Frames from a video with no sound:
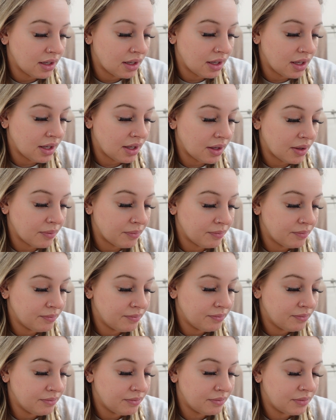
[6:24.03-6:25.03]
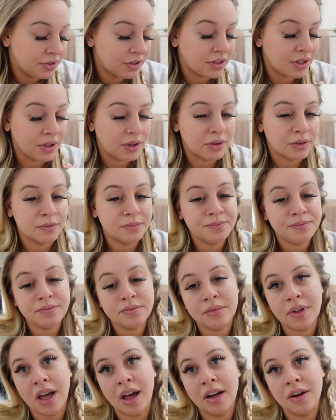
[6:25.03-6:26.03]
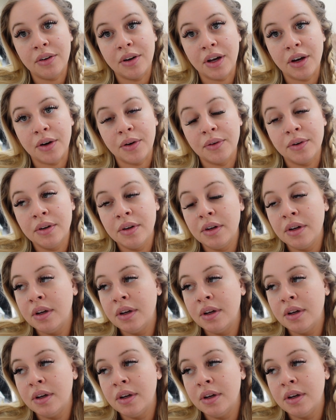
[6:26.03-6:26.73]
Um, so I don't know.